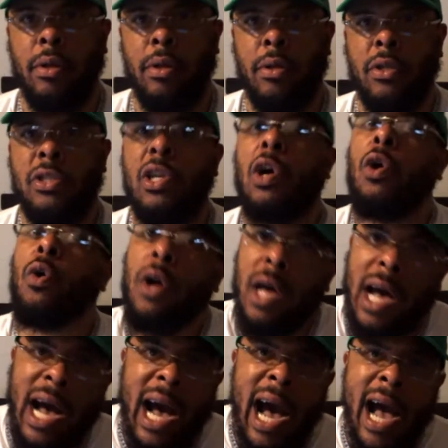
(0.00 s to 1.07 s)
So
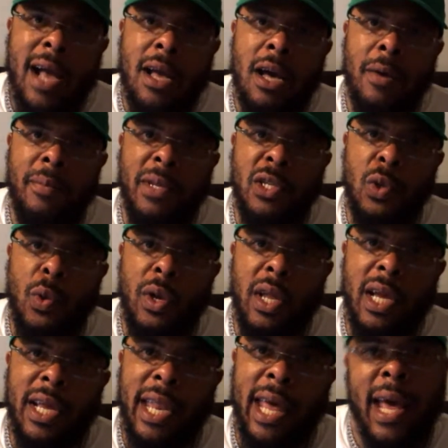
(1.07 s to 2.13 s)
I come into it
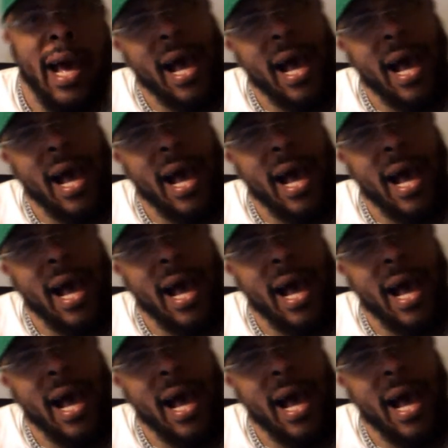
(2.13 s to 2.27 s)
looking at